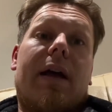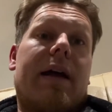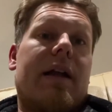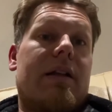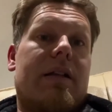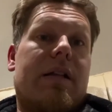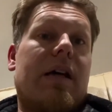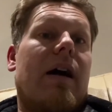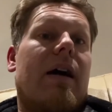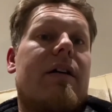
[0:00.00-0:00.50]

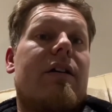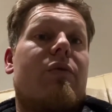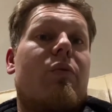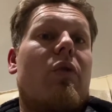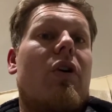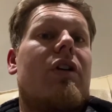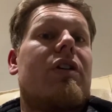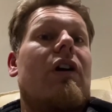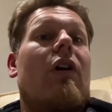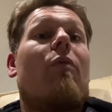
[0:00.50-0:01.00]
tax
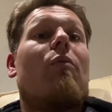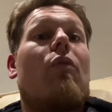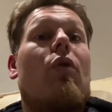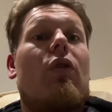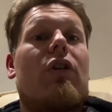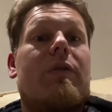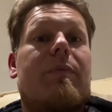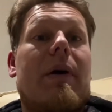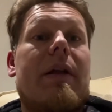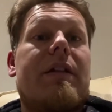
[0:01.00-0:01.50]
works out more
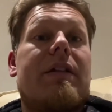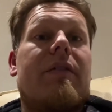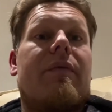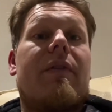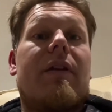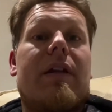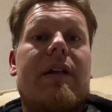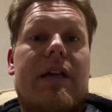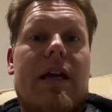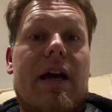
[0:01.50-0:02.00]
expensive
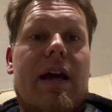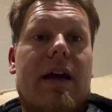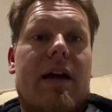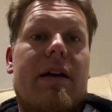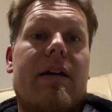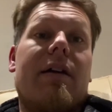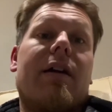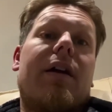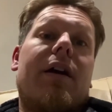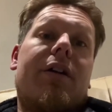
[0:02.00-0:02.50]
than a year,
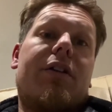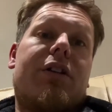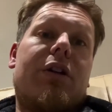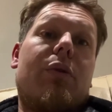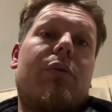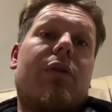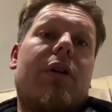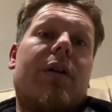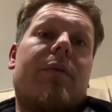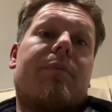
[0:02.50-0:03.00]
and
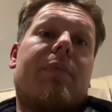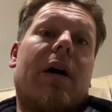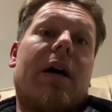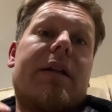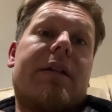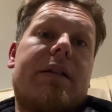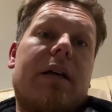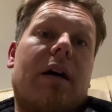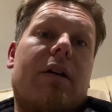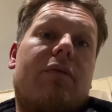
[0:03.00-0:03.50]
doing it by
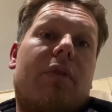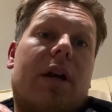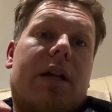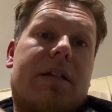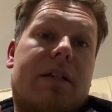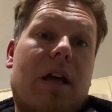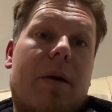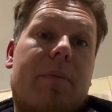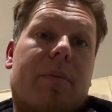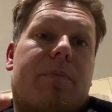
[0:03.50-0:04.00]
direct
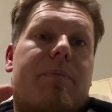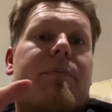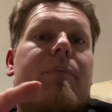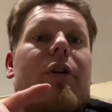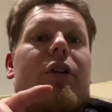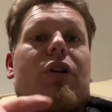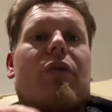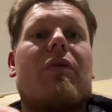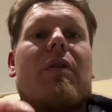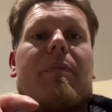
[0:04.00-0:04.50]
debit. But
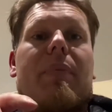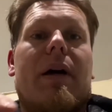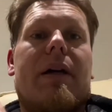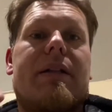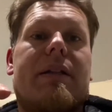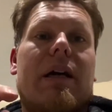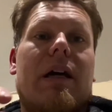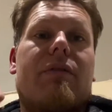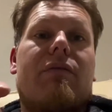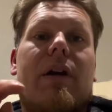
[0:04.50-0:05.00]
doing it by
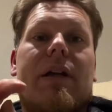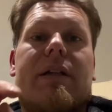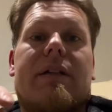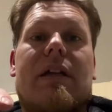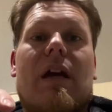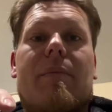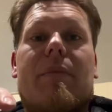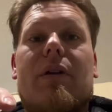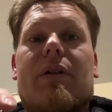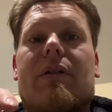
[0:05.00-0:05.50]
direct
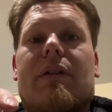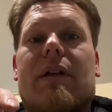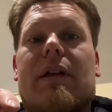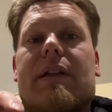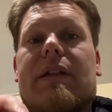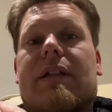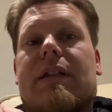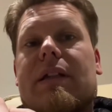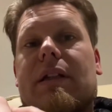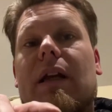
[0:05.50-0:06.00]
debit
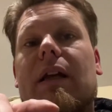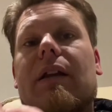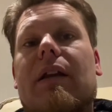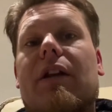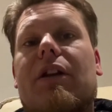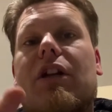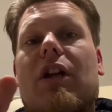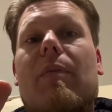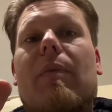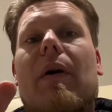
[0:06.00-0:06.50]
is slightly
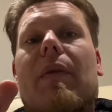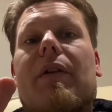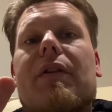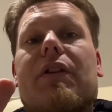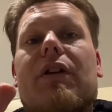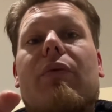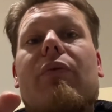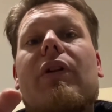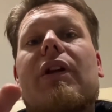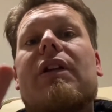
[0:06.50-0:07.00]
cheaper than
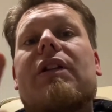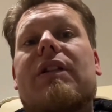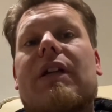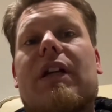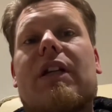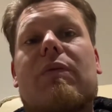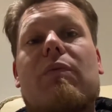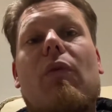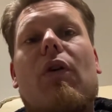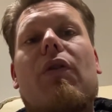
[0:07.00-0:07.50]
doing a
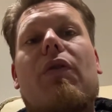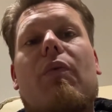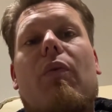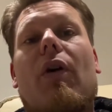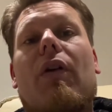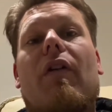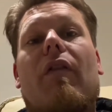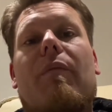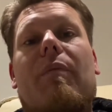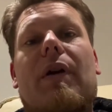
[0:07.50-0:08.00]
6-month
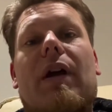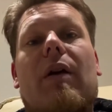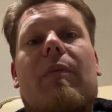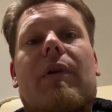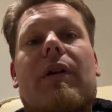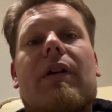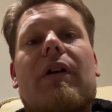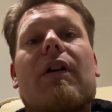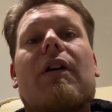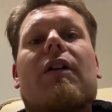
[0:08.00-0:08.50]
one-off
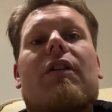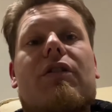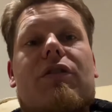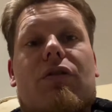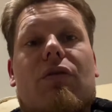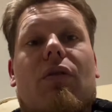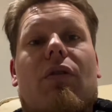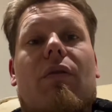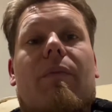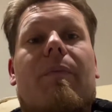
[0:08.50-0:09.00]
payment.
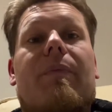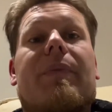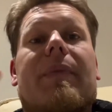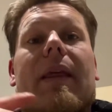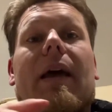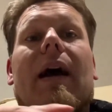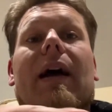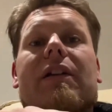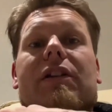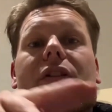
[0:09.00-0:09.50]
So
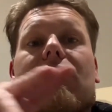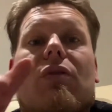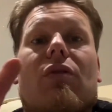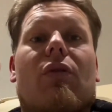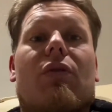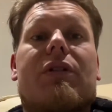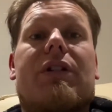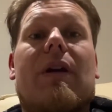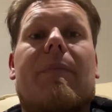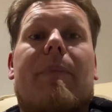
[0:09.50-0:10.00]
as it
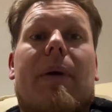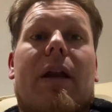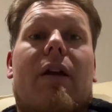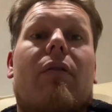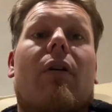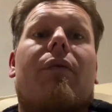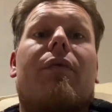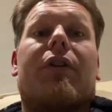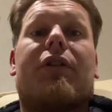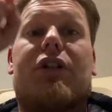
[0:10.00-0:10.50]
goes, you're better
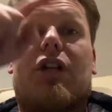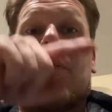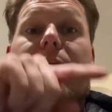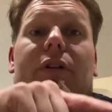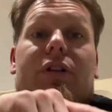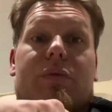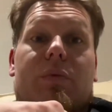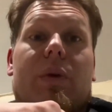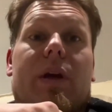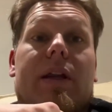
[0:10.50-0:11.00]
off. The
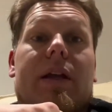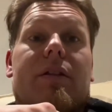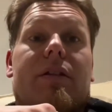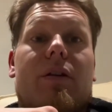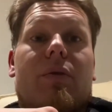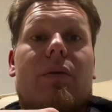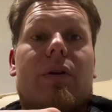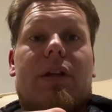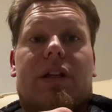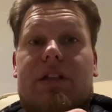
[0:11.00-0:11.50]
cheapest way to
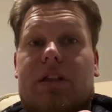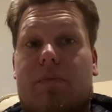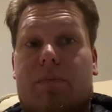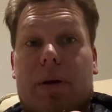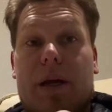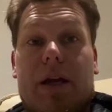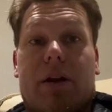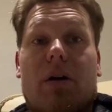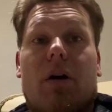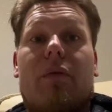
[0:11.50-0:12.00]
do it is to
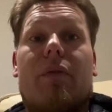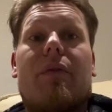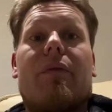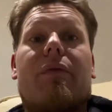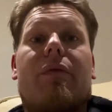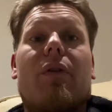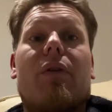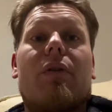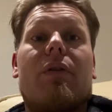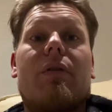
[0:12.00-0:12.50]
pay it off in
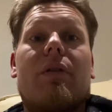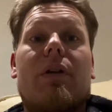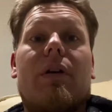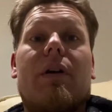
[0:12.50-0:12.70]
full.